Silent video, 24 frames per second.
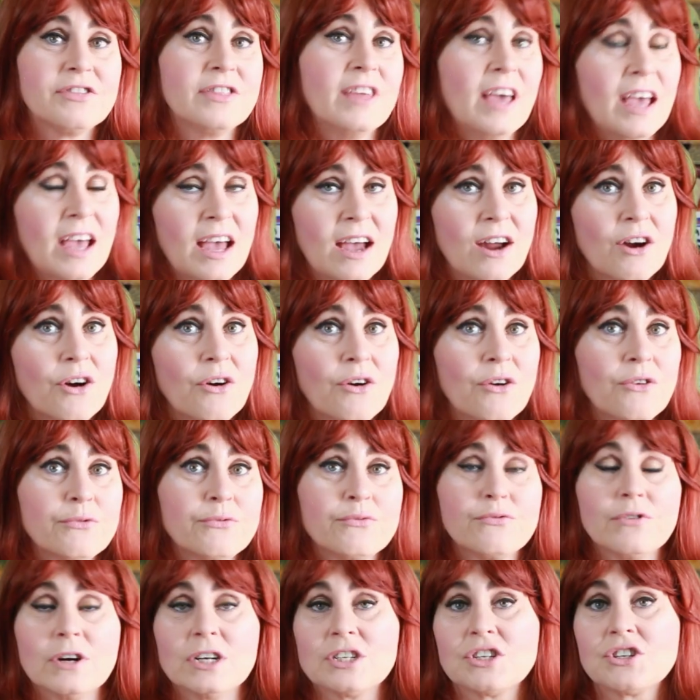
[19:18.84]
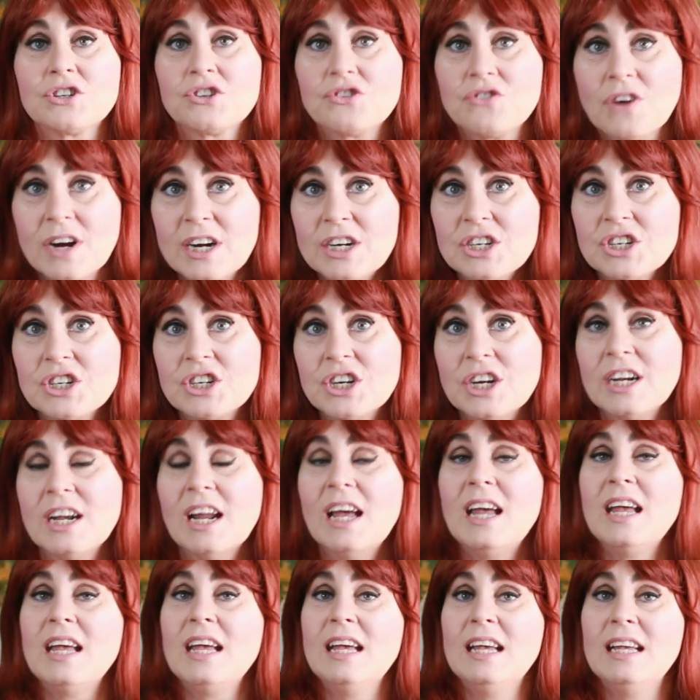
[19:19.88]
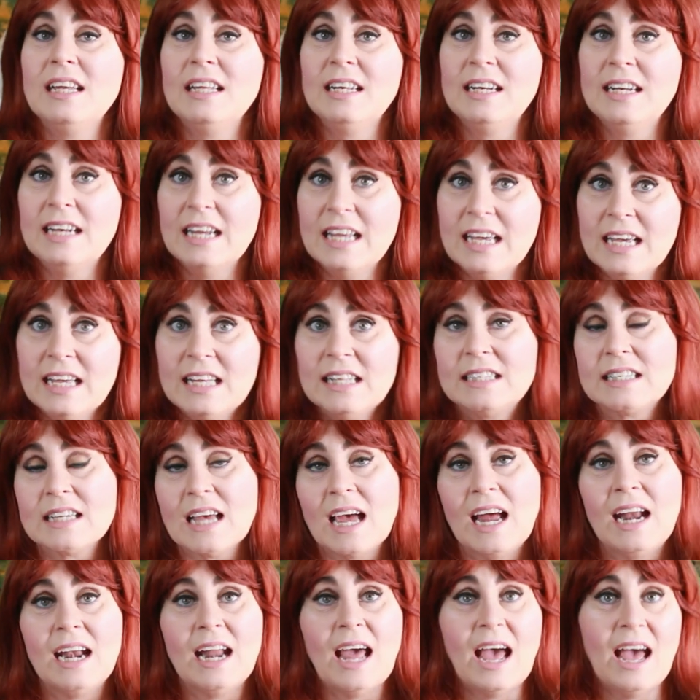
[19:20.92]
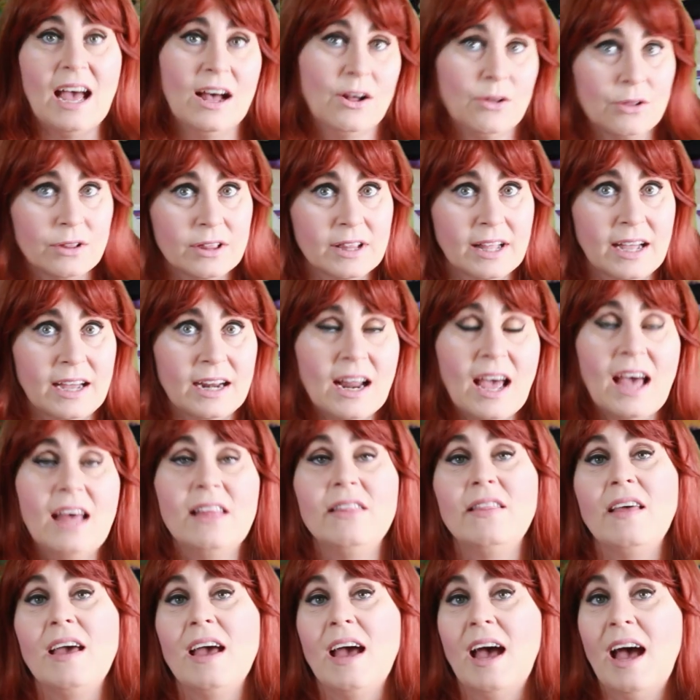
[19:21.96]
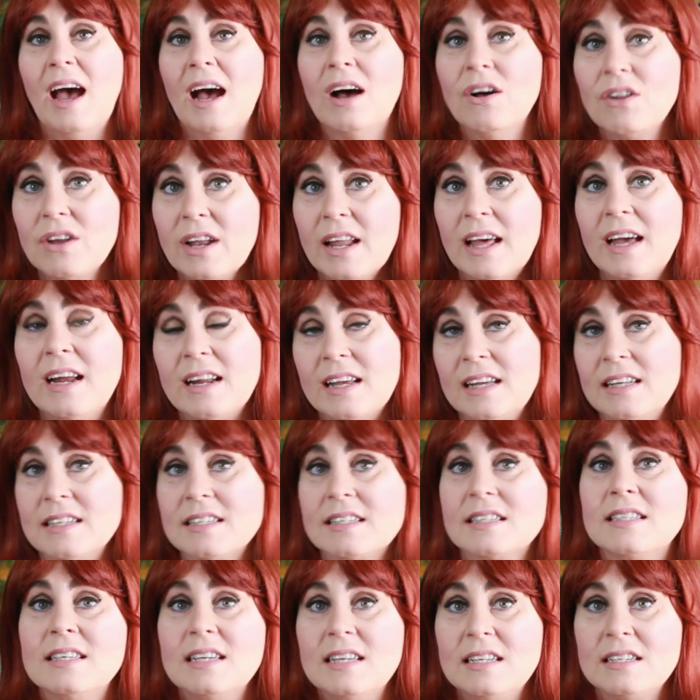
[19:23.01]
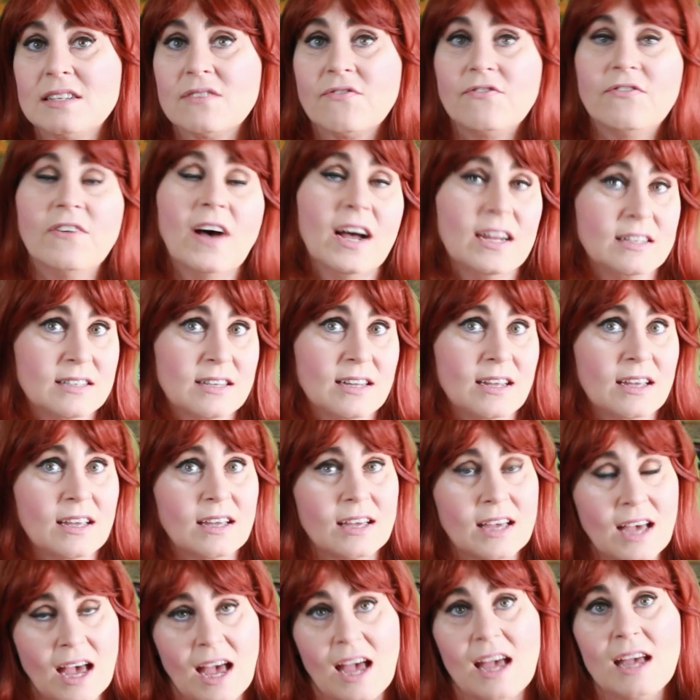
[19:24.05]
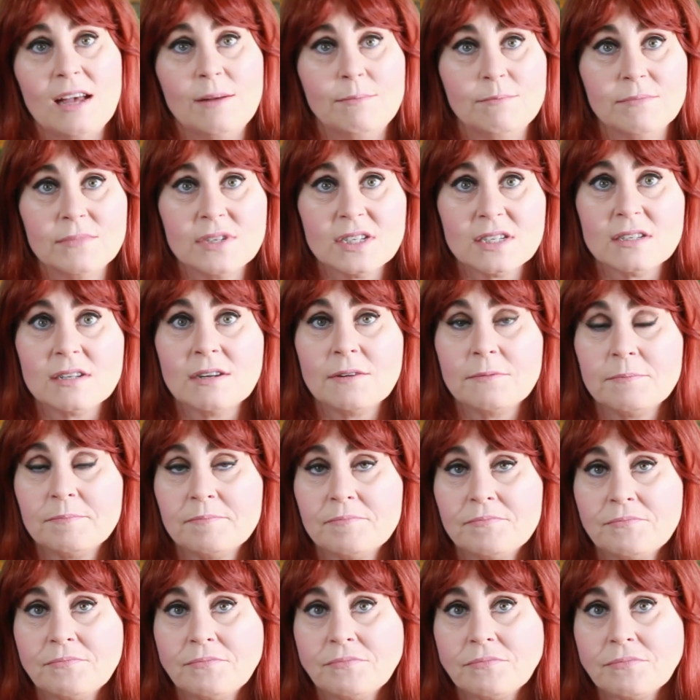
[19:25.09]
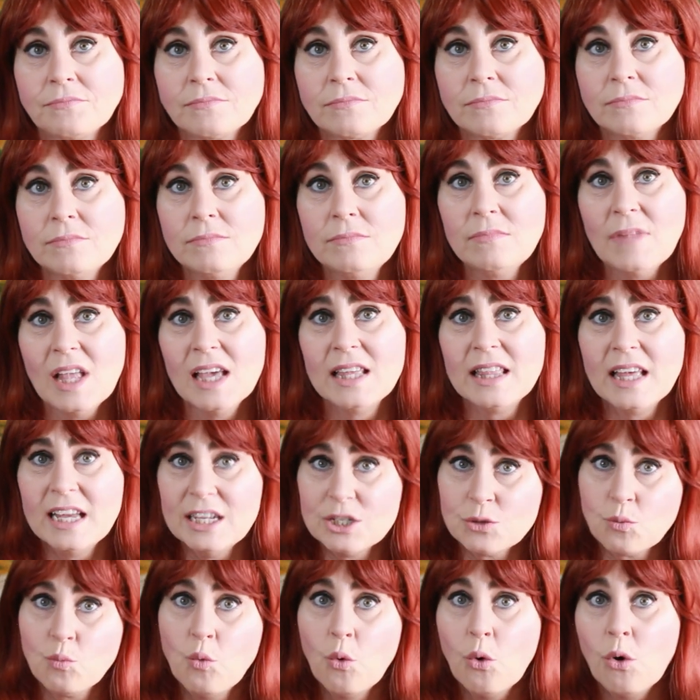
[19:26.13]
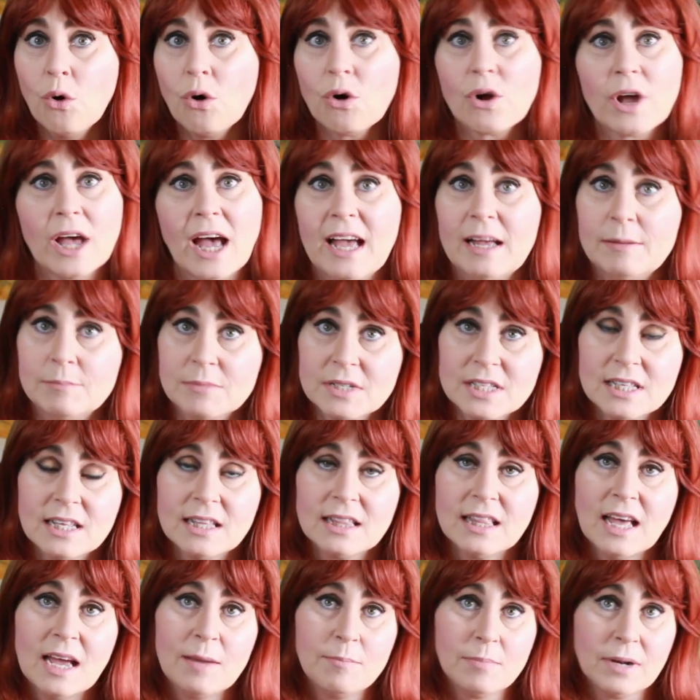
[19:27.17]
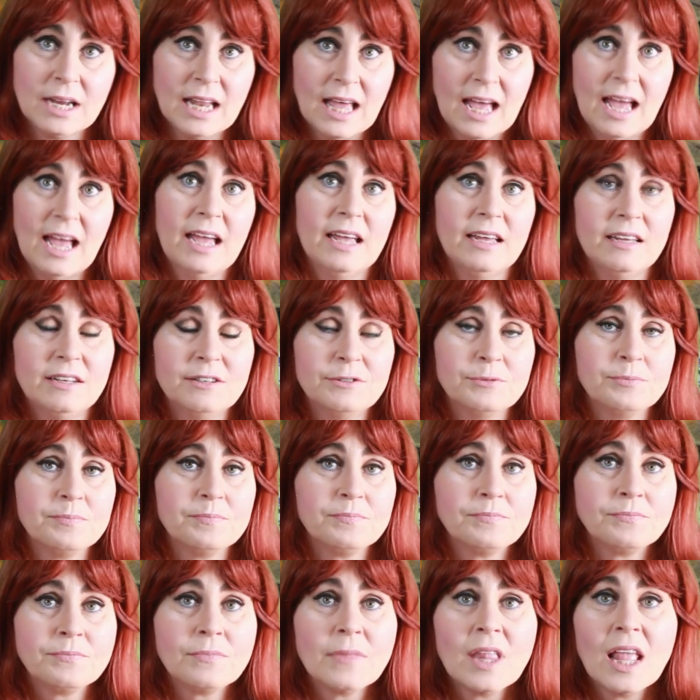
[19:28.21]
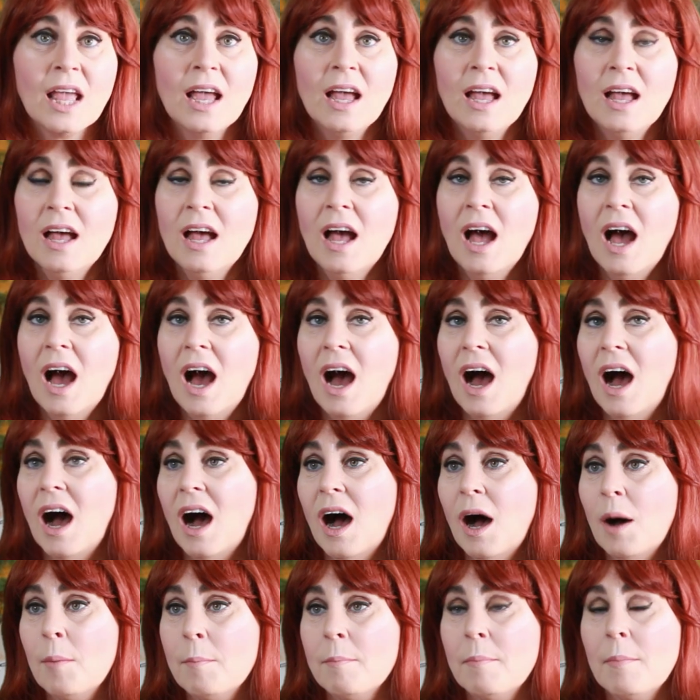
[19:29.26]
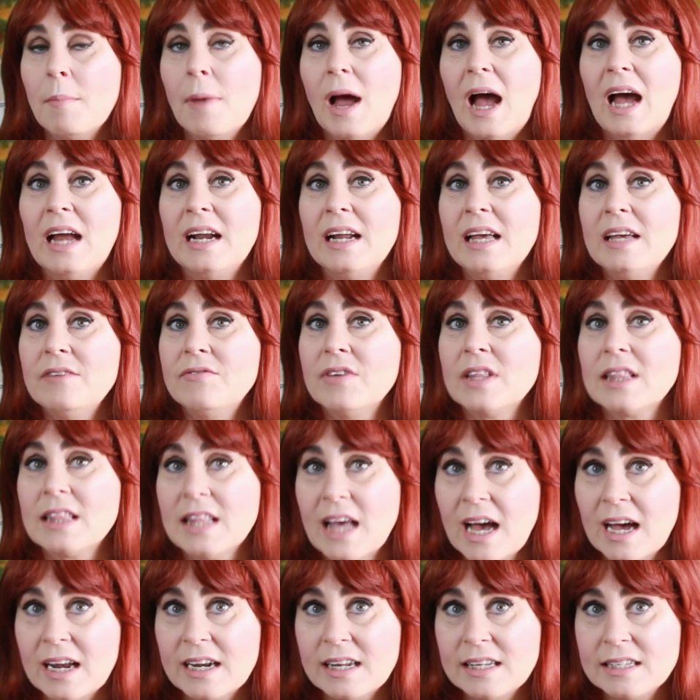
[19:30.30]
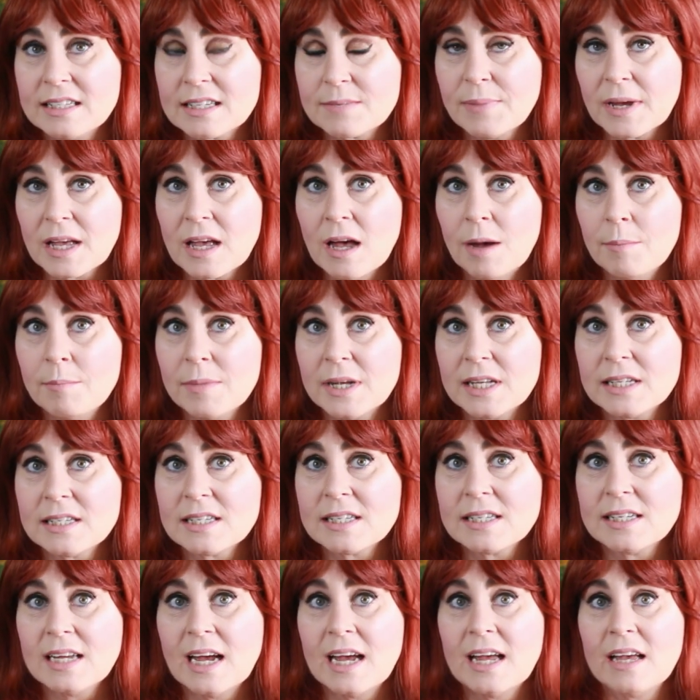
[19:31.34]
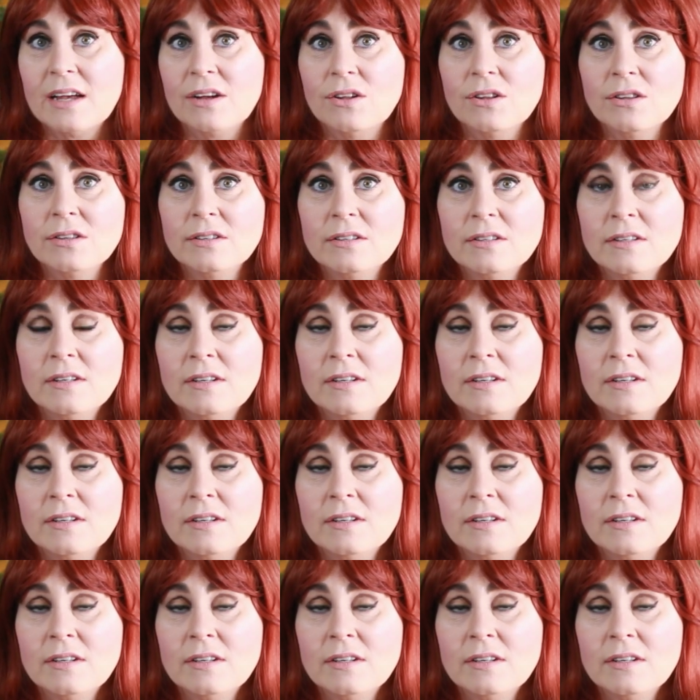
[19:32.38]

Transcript: Their frustration, it needs an outlet, and their outlet is these fighting games, these war games that they play. And even that is becoming stale.